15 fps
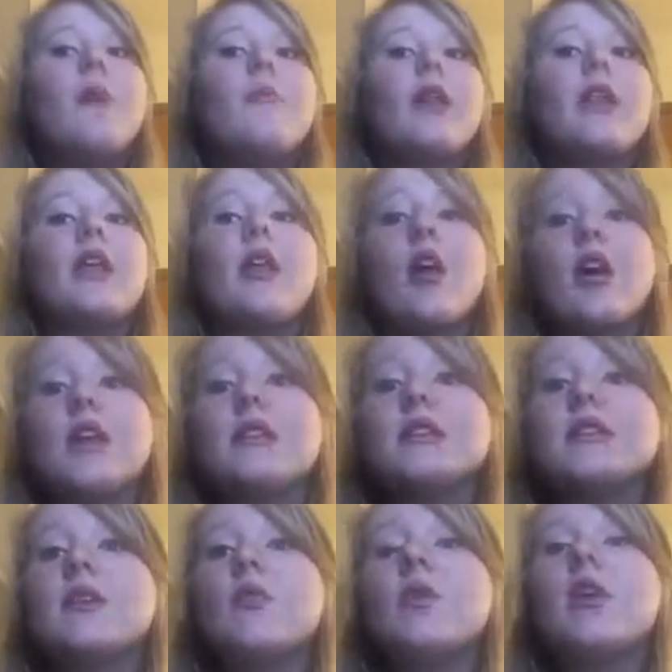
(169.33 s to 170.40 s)
but it
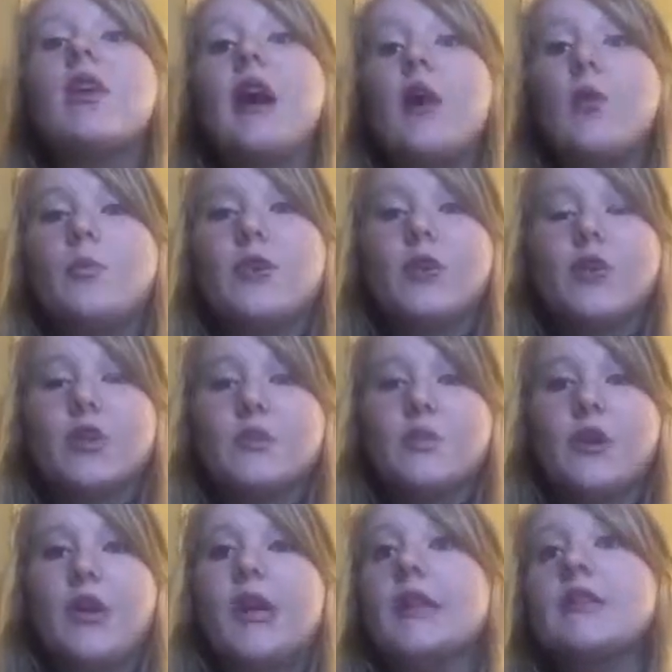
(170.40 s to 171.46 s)
honestly will help your
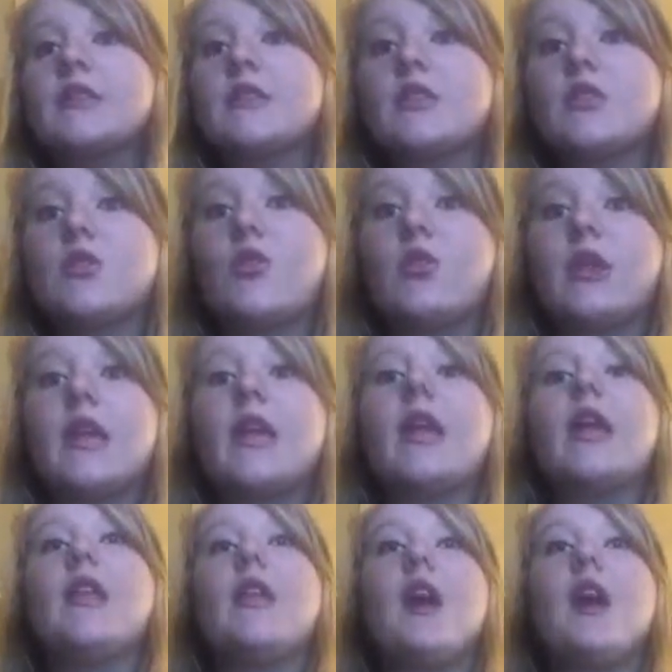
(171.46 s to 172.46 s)
experience in schooling and